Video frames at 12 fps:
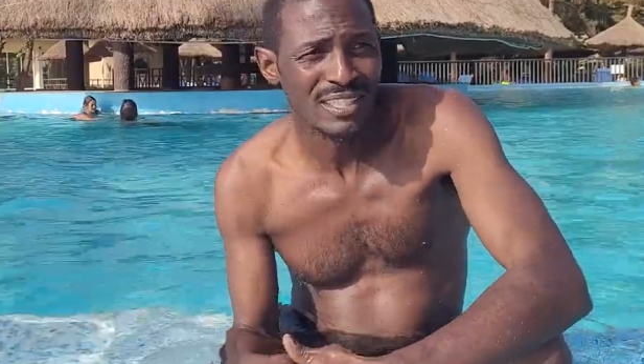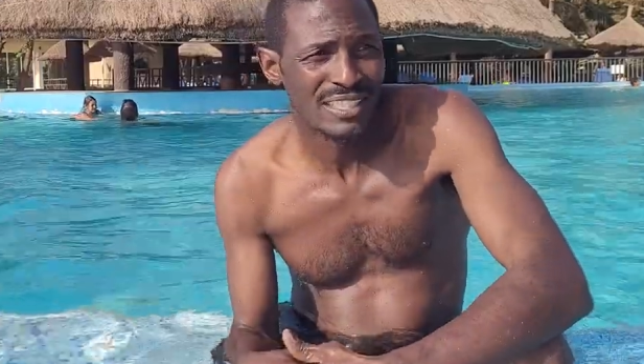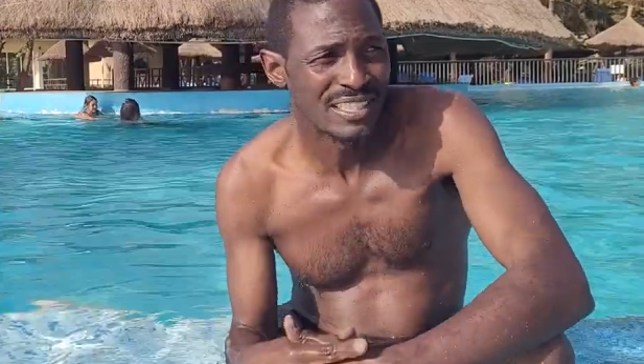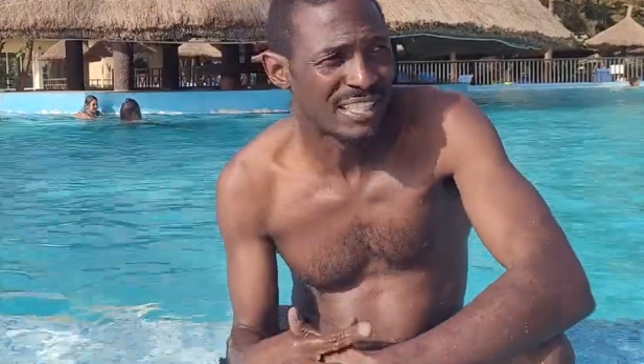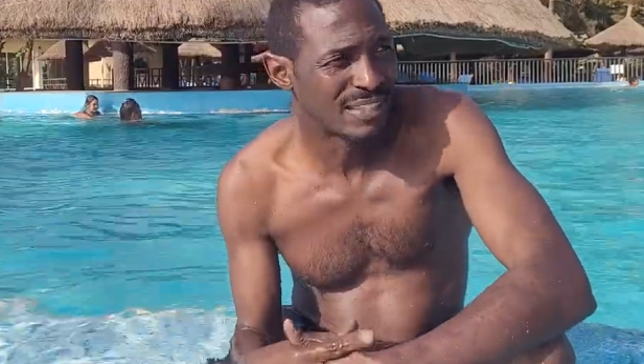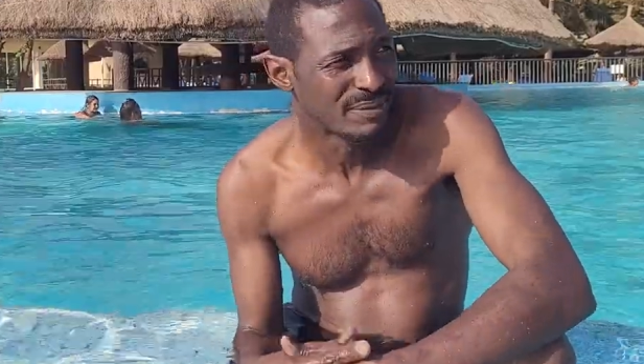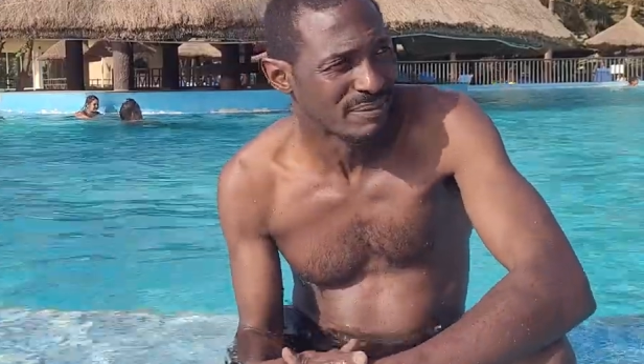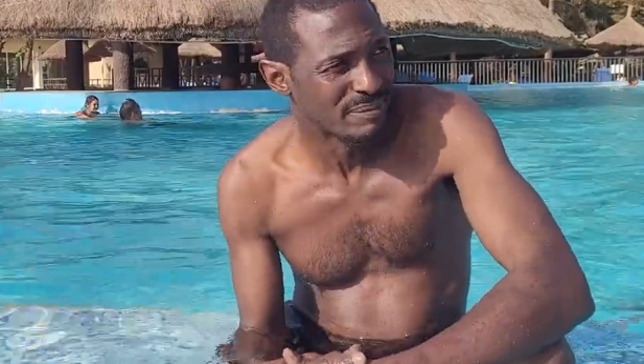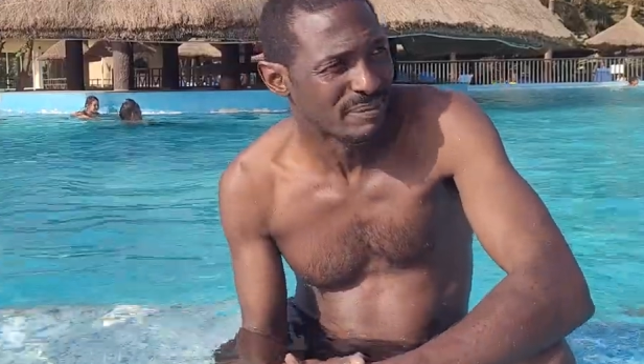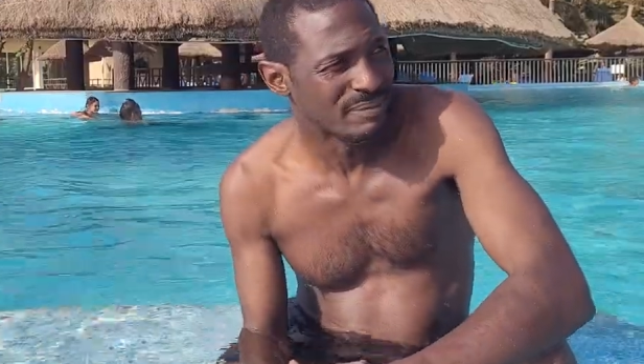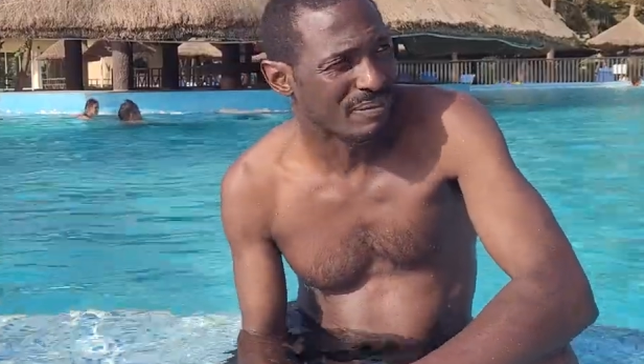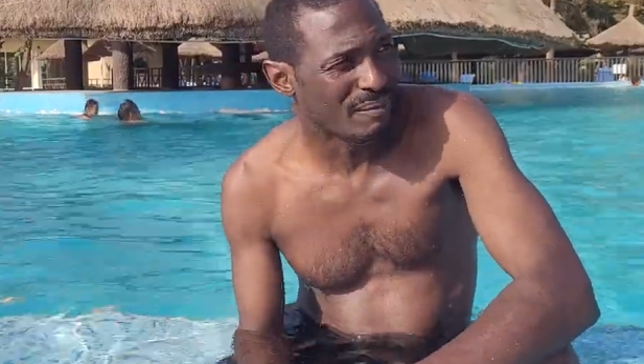You know,
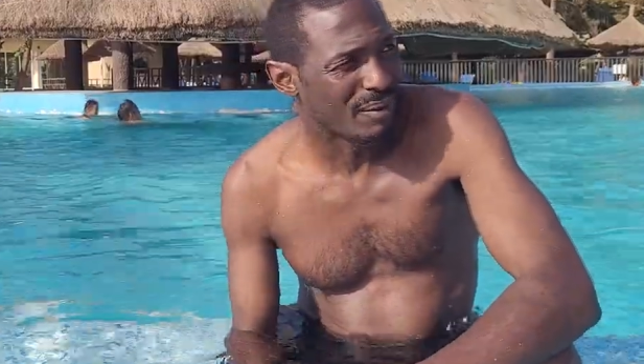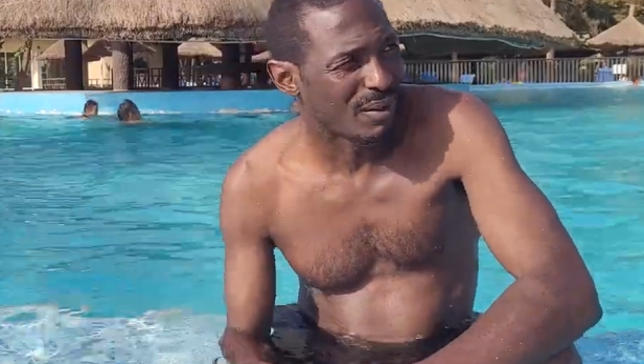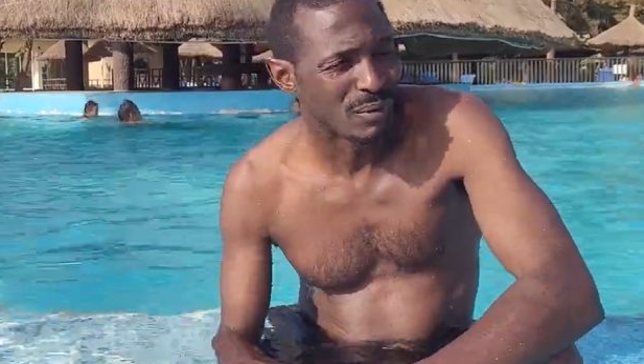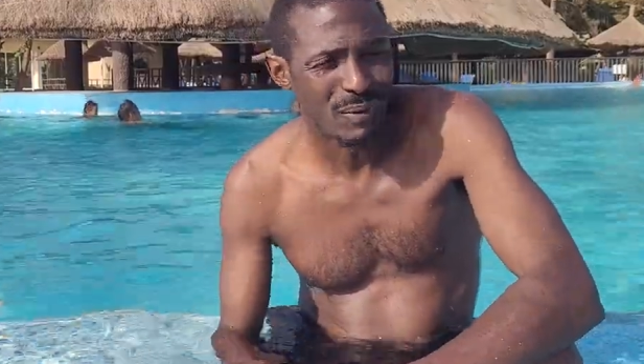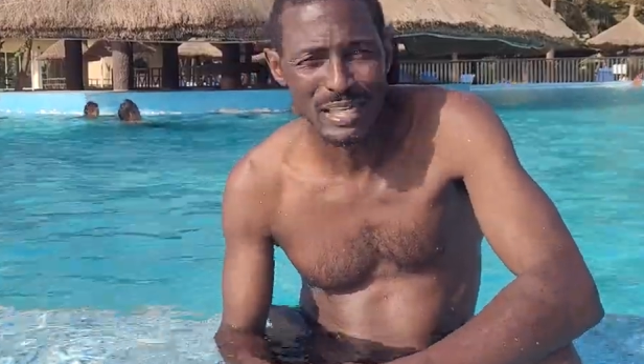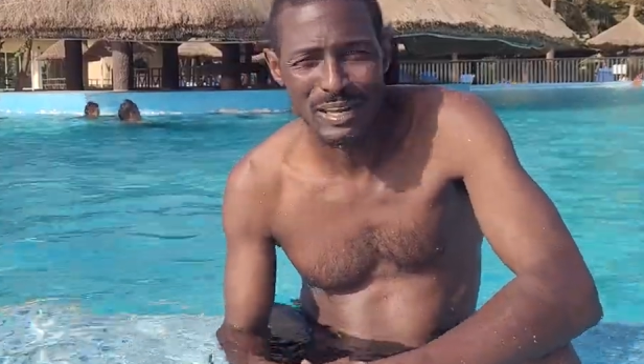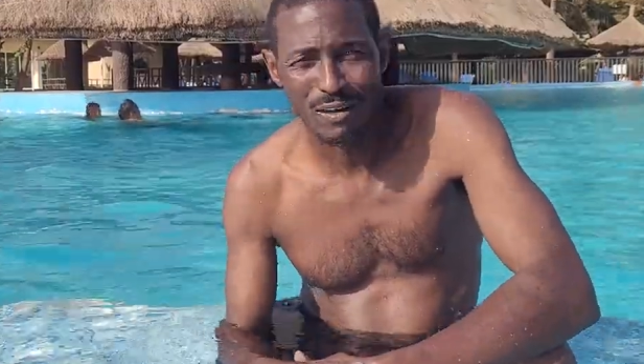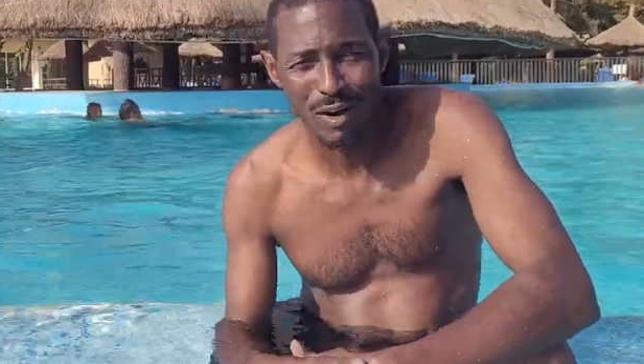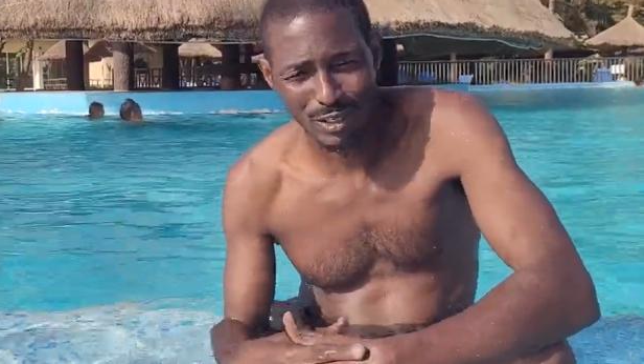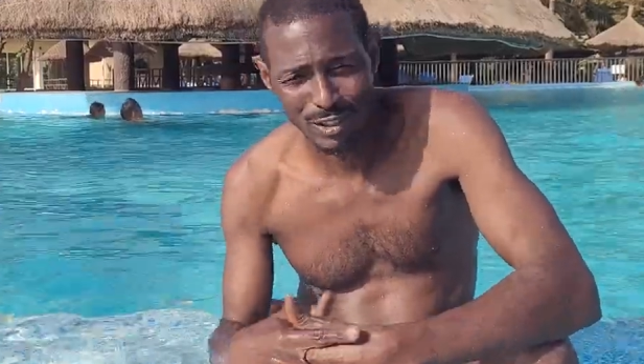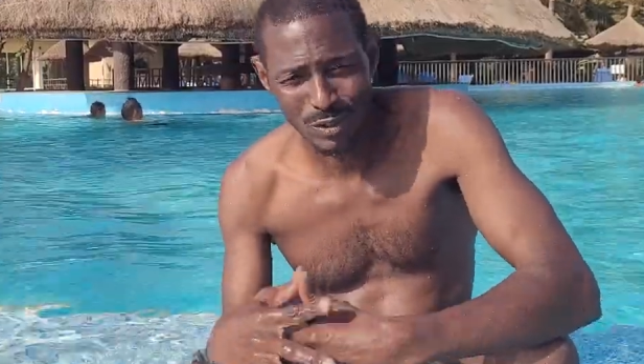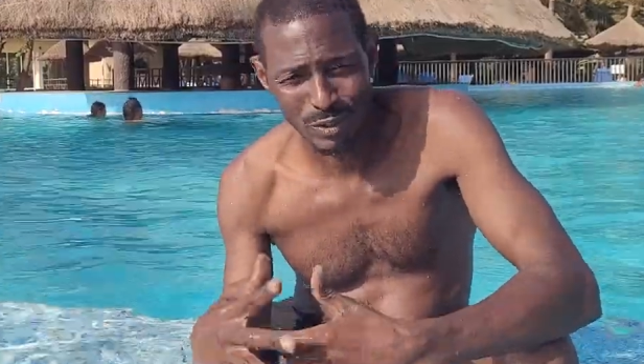when you have all
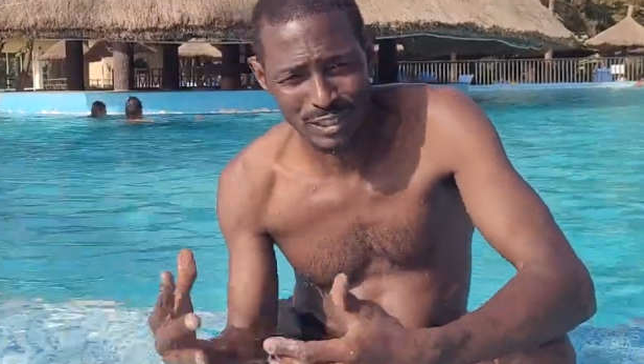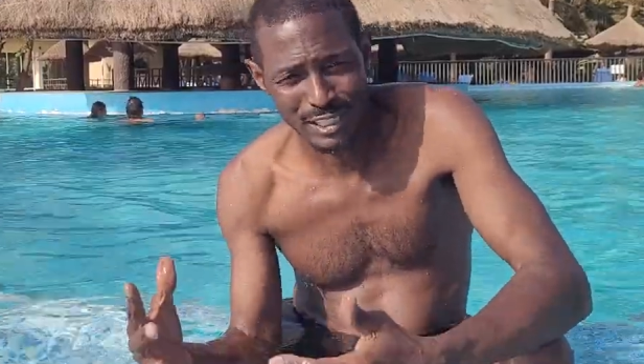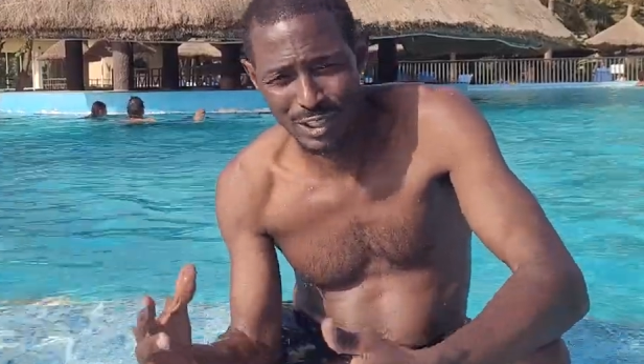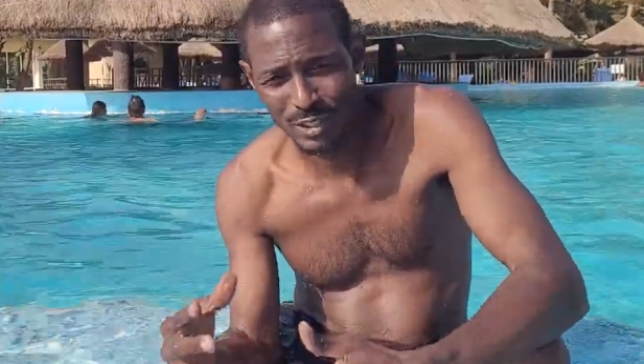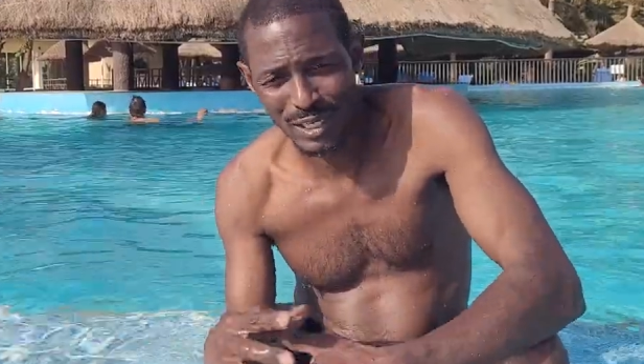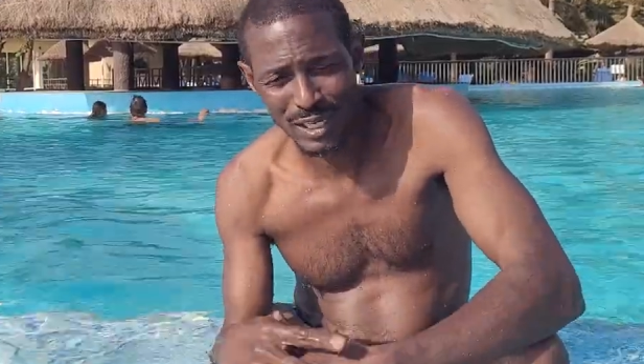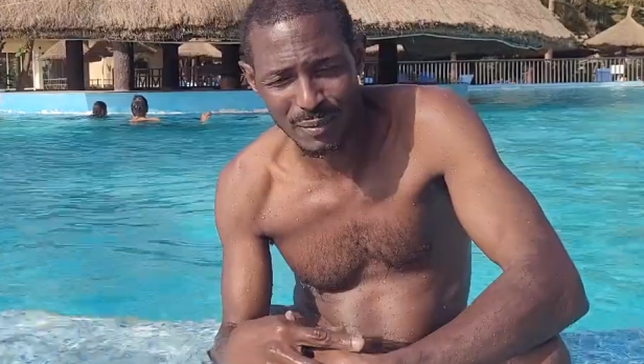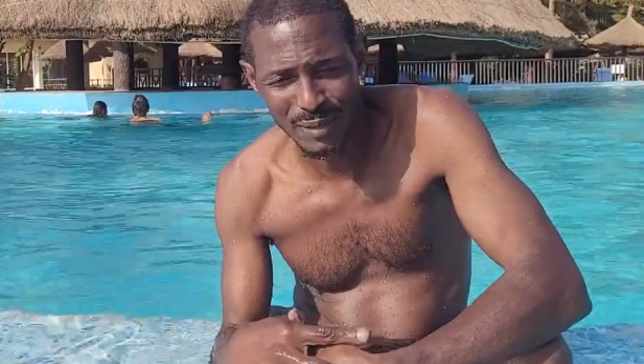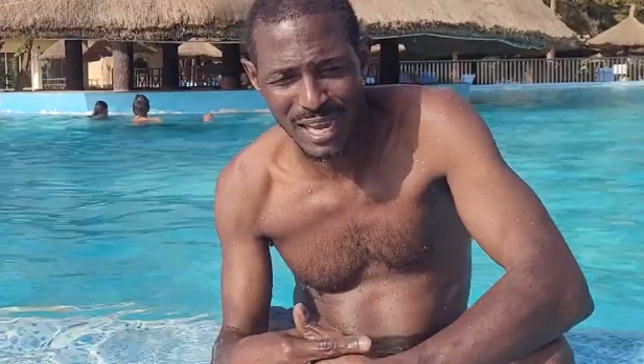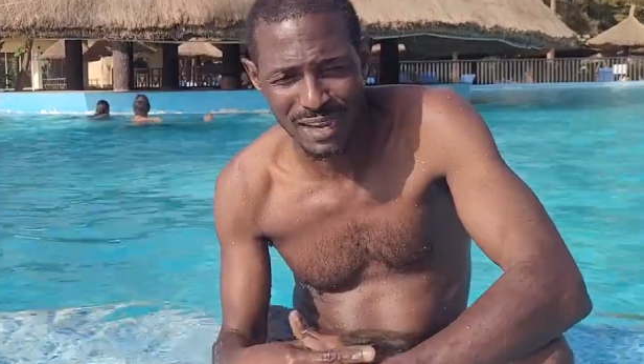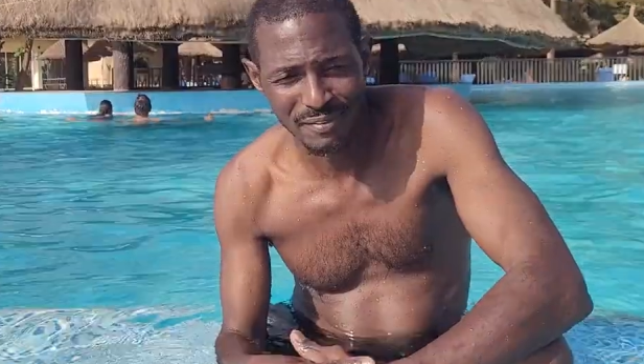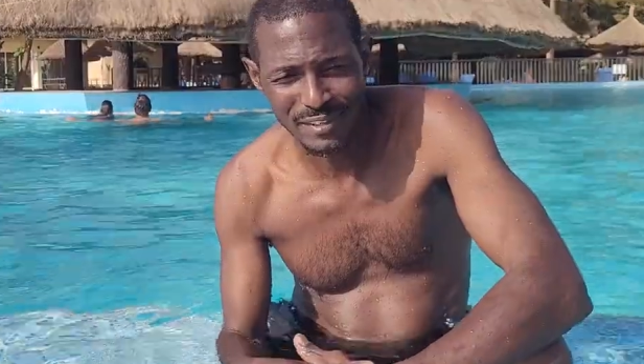the tour schedules like we
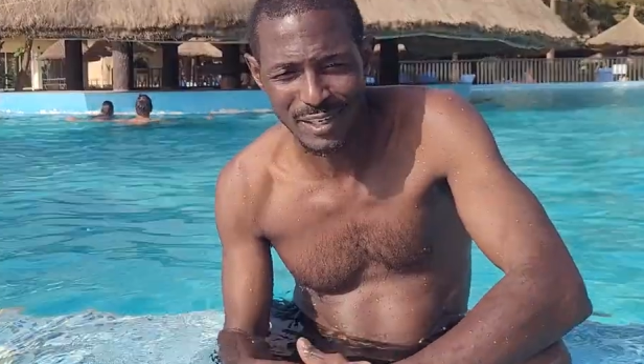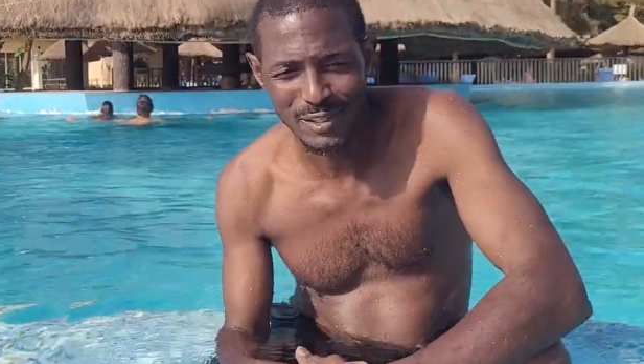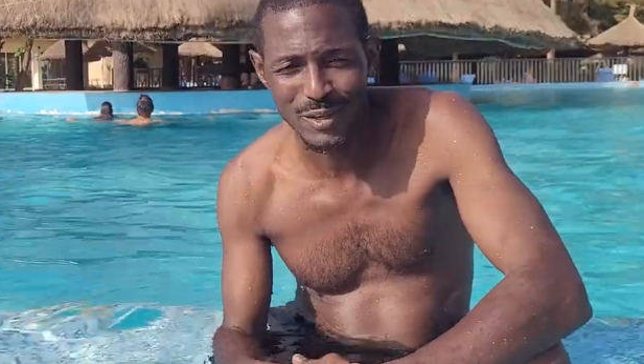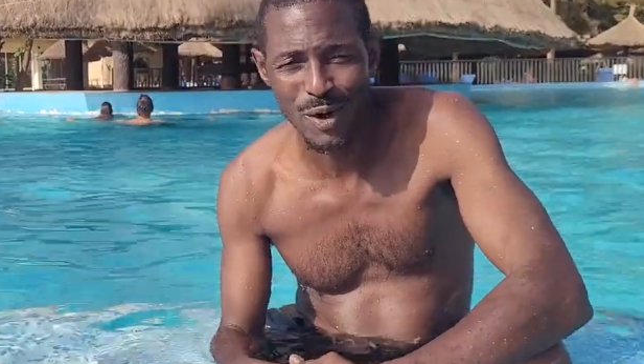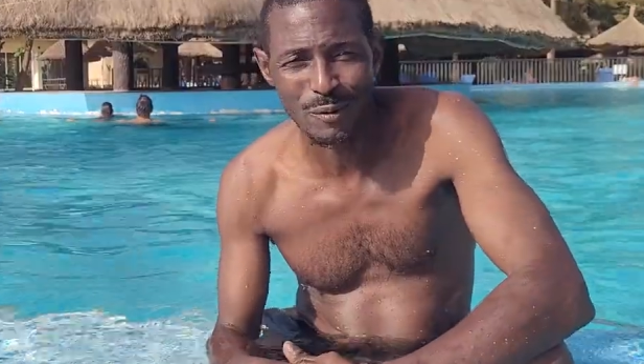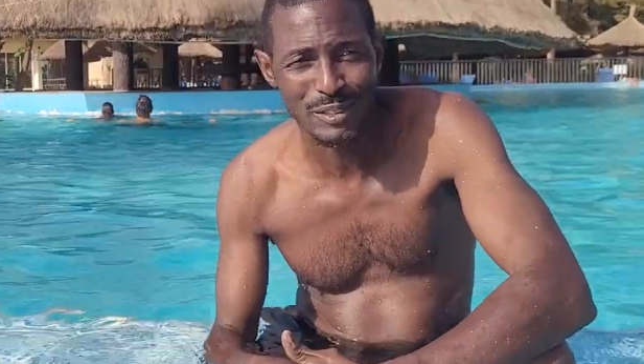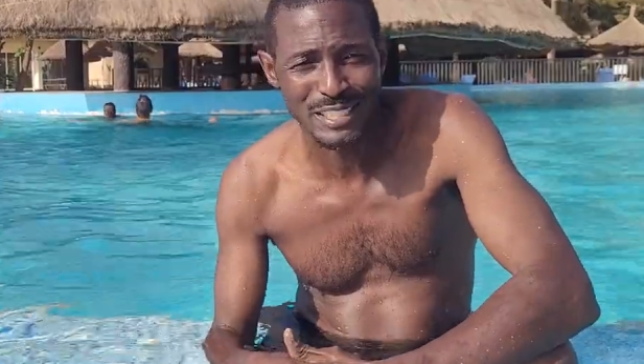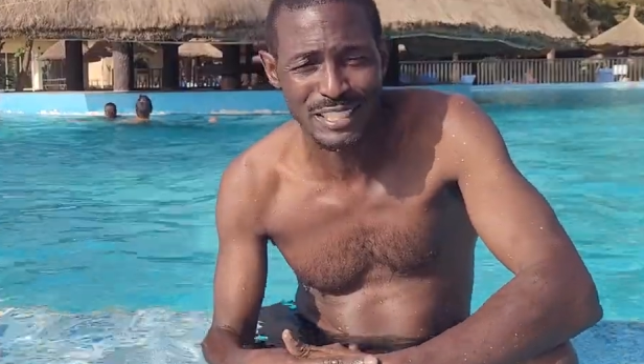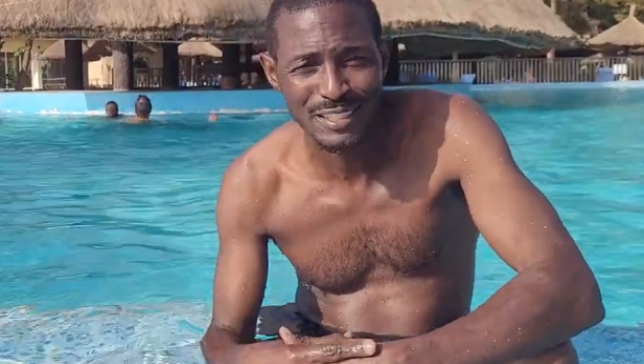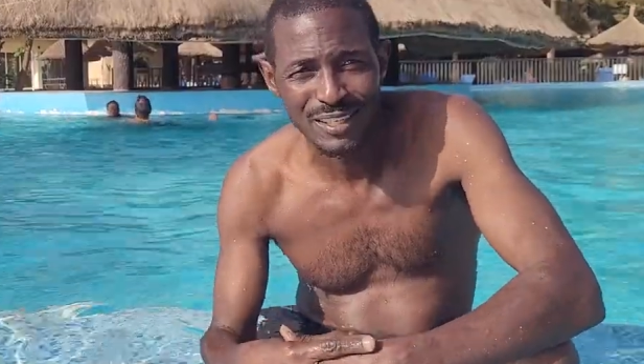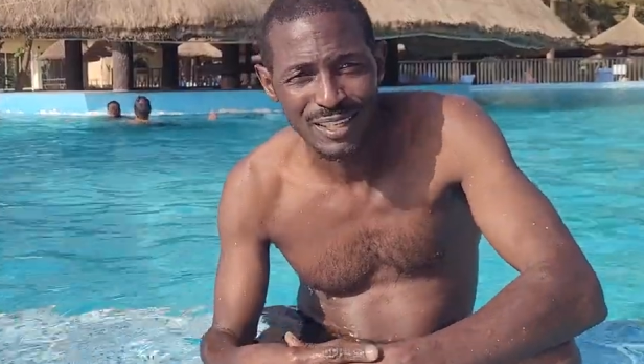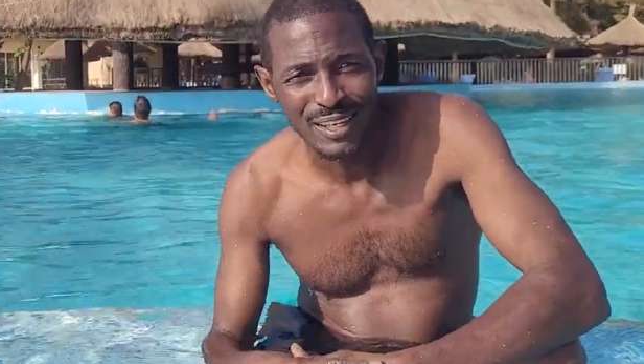have, you know, you always need,